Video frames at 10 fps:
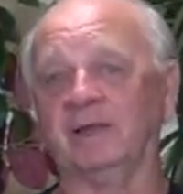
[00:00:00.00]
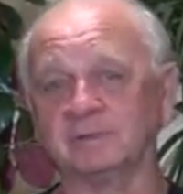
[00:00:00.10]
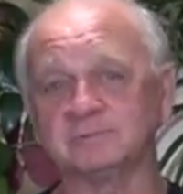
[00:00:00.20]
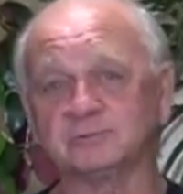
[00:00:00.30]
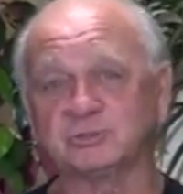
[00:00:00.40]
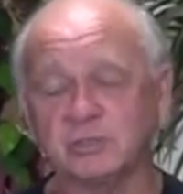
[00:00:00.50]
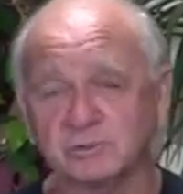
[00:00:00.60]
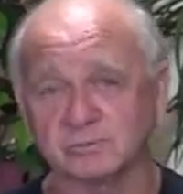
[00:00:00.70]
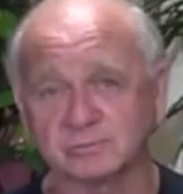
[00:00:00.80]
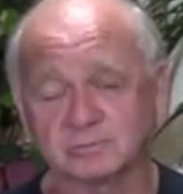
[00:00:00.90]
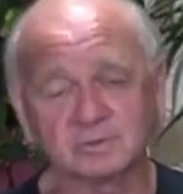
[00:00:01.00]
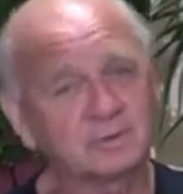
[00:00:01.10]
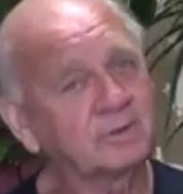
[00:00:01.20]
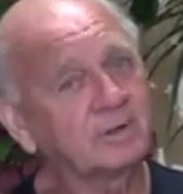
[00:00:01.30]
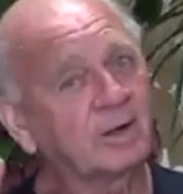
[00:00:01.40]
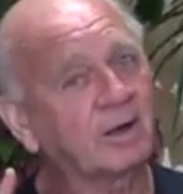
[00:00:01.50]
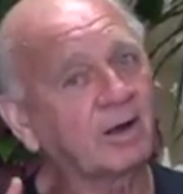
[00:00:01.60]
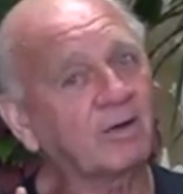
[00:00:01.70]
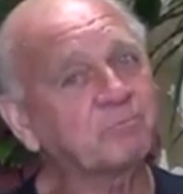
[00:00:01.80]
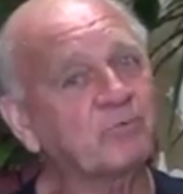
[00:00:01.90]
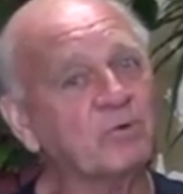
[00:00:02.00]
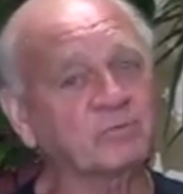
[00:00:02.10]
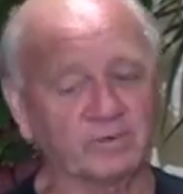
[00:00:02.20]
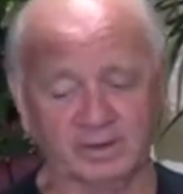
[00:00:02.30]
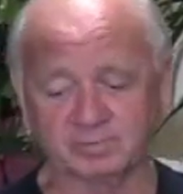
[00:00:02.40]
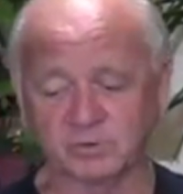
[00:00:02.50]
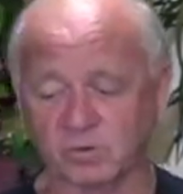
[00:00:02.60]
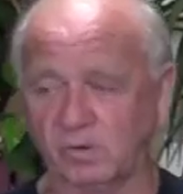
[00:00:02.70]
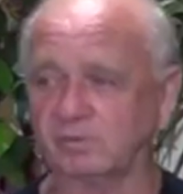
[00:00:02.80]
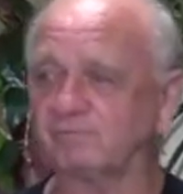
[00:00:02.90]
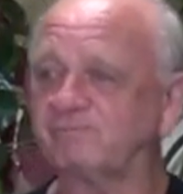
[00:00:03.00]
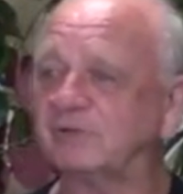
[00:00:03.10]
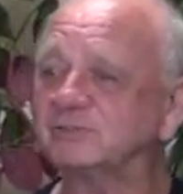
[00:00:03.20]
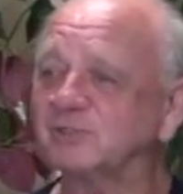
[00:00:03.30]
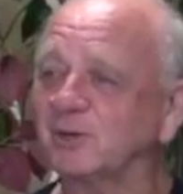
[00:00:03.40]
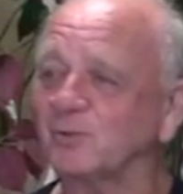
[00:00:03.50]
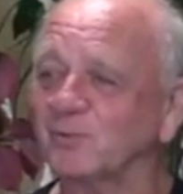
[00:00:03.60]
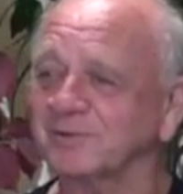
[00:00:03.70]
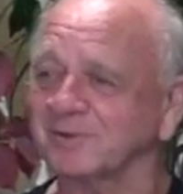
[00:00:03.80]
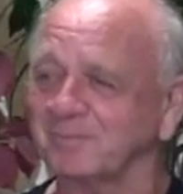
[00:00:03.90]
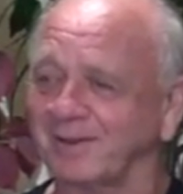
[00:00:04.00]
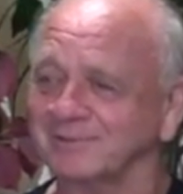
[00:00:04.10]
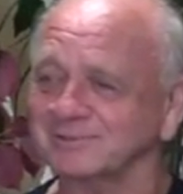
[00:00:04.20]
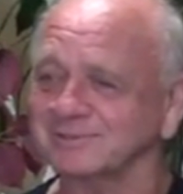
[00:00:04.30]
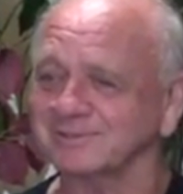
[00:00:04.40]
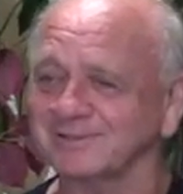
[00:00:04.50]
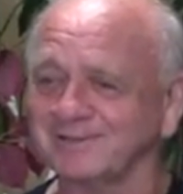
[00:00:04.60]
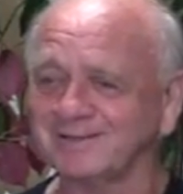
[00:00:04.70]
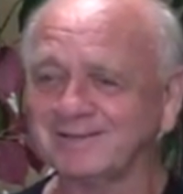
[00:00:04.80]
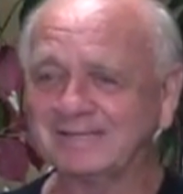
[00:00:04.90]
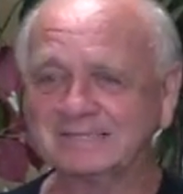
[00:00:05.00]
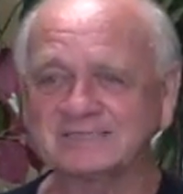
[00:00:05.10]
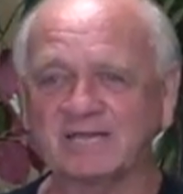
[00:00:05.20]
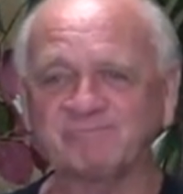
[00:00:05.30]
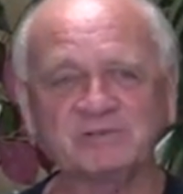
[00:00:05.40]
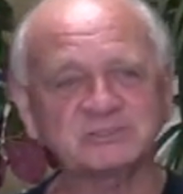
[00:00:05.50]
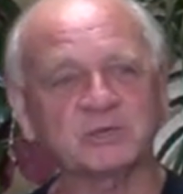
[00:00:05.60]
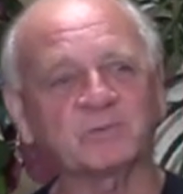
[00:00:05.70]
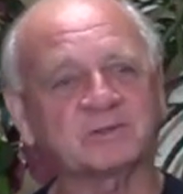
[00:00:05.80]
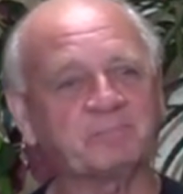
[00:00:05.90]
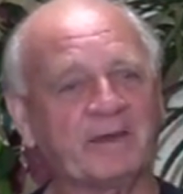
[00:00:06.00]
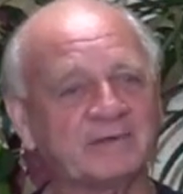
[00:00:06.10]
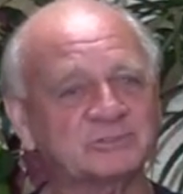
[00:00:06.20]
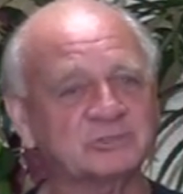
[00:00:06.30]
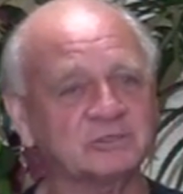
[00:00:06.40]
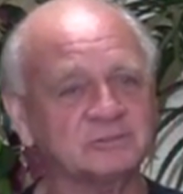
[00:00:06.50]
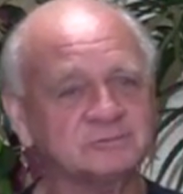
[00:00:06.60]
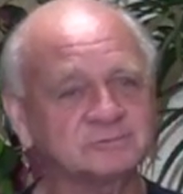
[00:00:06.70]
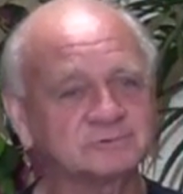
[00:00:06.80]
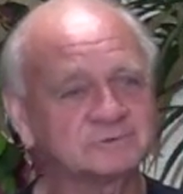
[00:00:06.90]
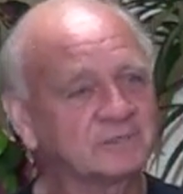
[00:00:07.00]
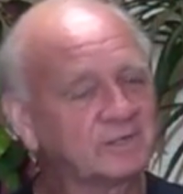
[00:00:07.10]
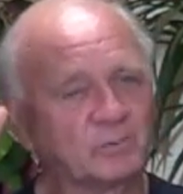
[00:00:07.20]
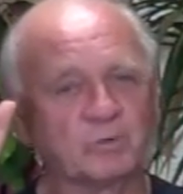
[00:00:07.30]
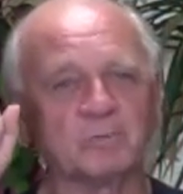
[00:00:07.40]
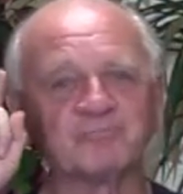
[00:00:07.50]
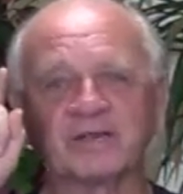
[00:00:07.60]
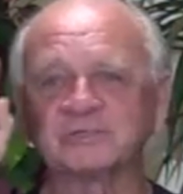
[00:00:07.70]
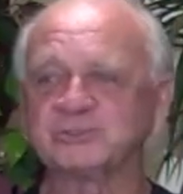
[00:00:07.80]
in to a program called Fishing with the Pastor. Say, Fishing with the Pastor will bring